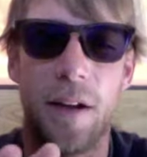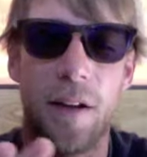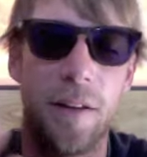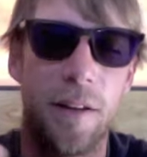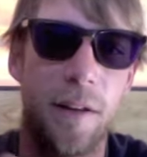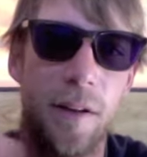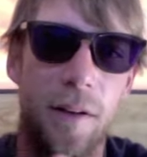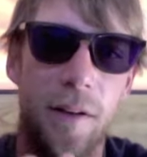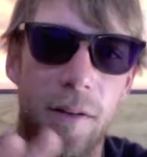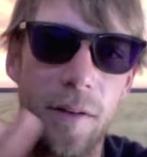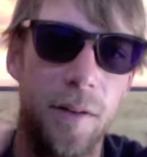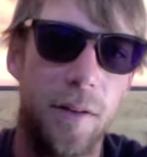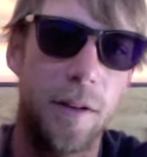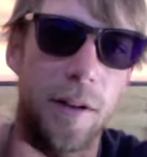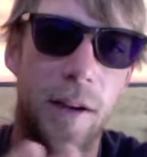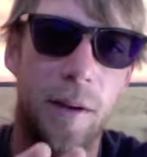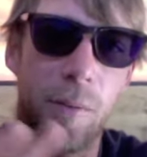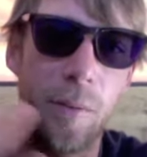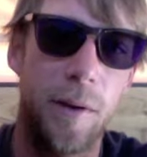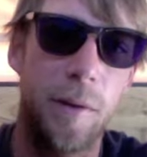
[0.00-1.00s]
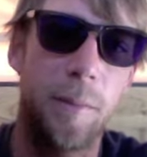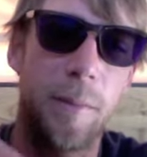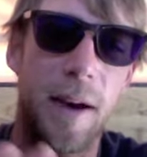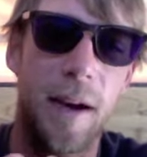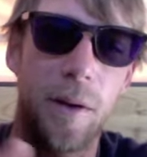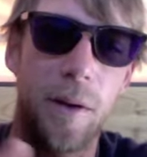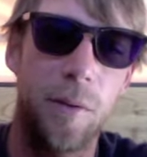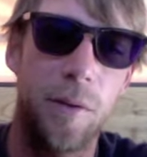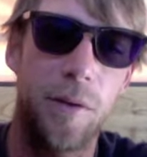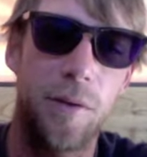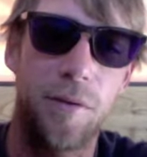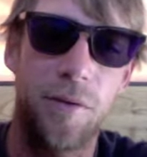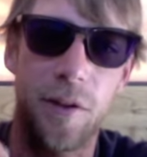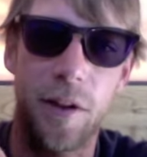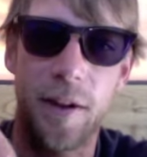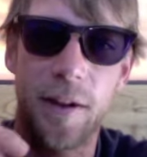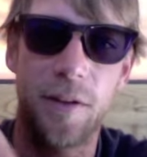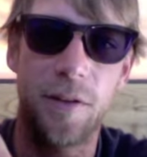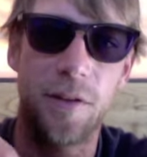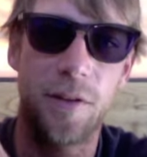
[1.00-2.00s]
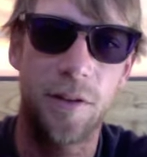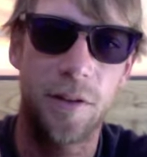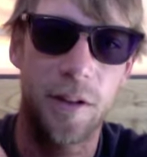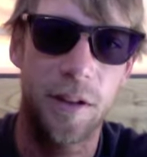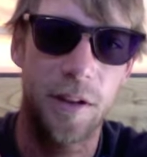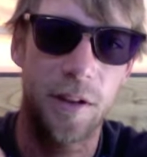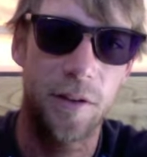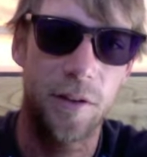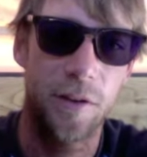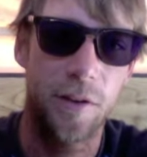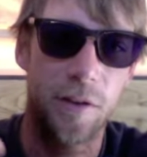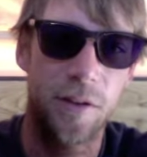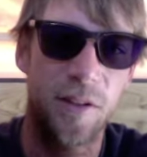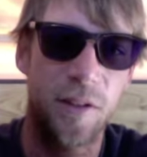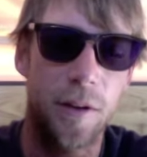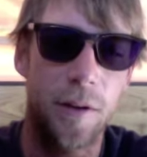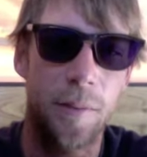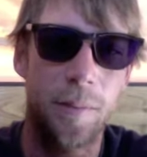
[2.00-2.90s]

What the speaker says: and then went back with flits and just